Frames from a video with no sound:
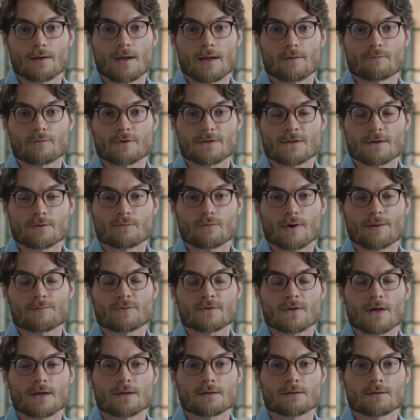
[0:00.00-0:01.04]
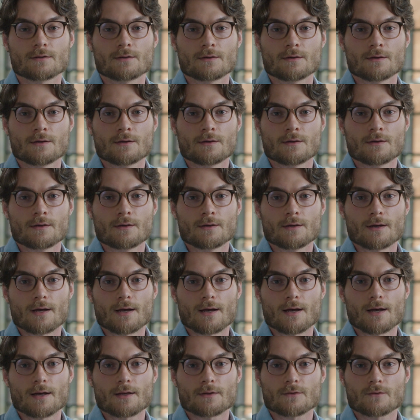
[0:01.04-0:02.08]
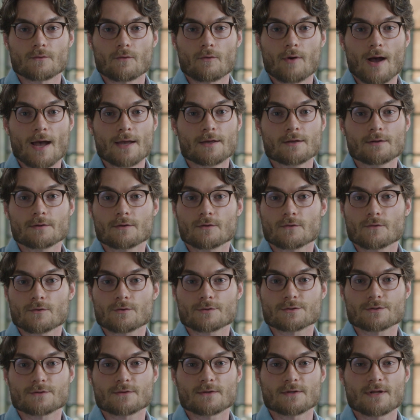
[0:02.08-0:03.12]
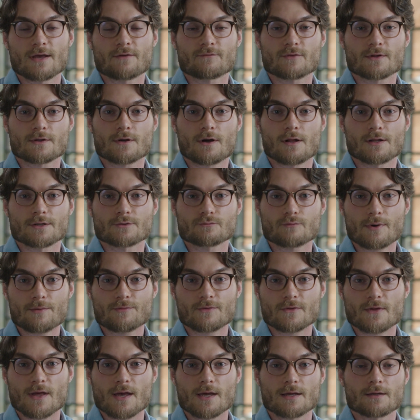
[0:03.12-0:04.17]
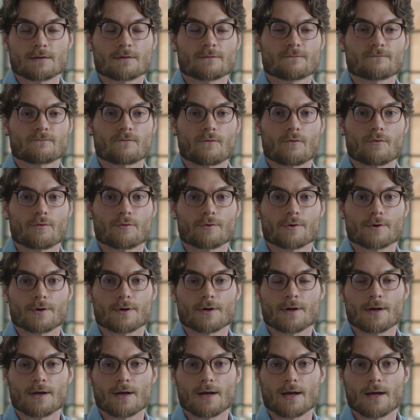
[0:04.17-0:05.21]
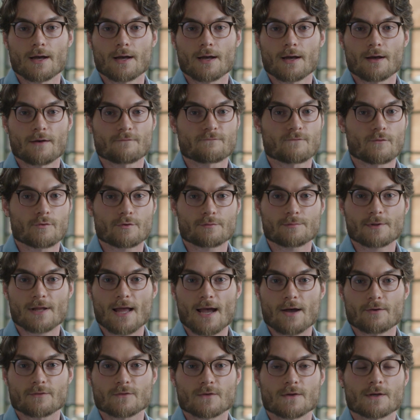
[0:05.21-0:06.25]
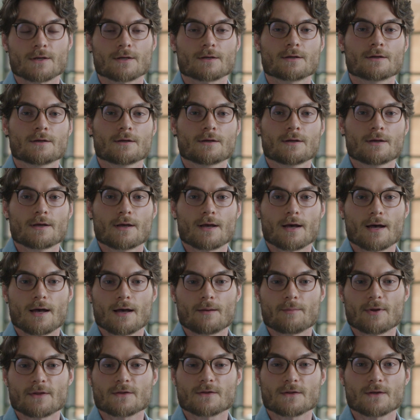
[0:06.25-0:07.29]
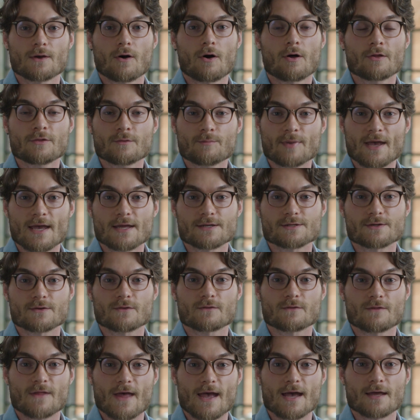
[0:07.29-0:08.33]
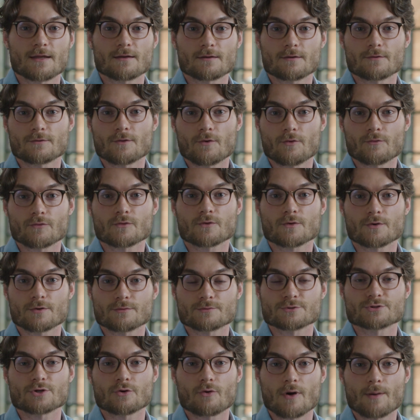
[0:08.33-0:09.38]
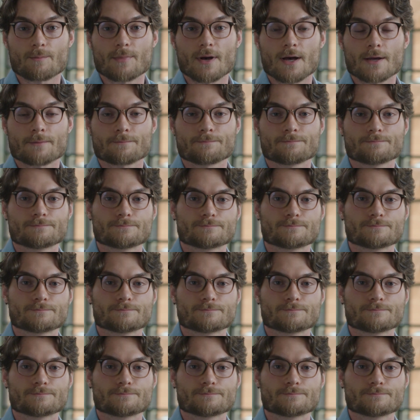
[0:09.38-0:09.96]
and within a website. So I could search the Davidson College website for affordable housing and see all the pages that those terms show up on.